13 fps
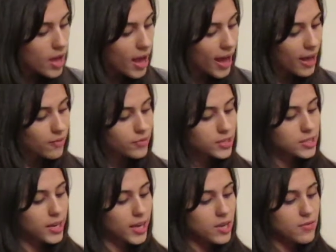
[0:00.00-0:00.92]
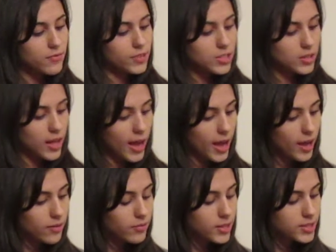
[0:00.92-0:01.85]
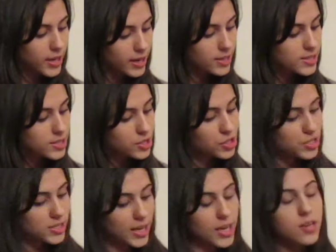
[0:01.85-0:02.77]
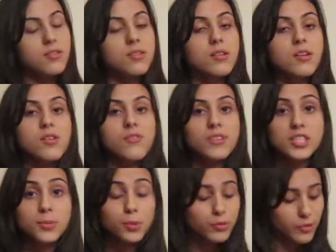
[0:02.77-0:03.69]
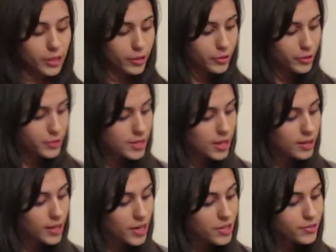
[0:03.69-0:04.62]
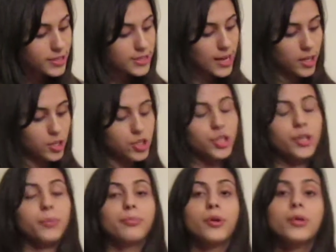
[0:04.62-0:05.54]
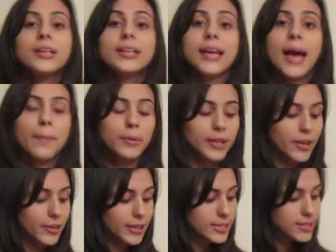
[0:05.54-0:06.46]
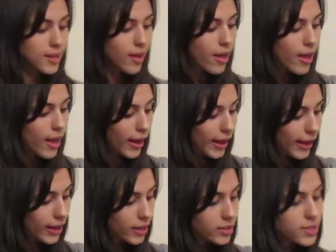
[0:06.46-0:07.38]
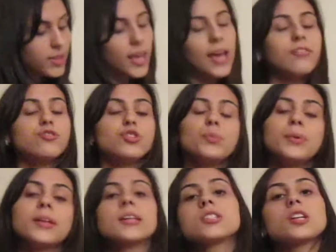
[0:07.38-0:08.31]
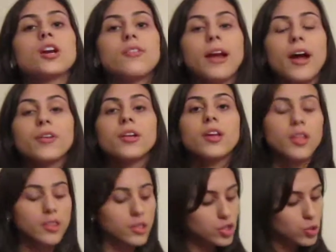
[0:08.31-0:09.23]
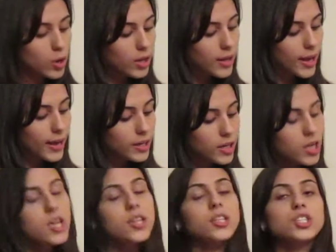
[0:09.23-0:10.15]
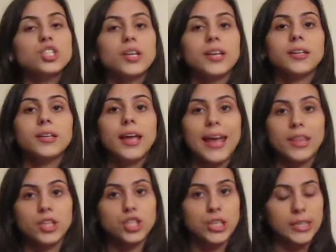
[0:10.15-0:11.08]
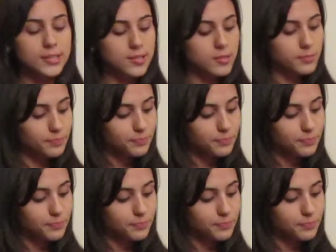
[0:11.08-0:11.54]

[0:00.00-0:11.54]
have a tightness in their skin, visible wrinkles, leathery texture, broken capillaries, and they have droopiness around the jawline, the chin, and the cheeks.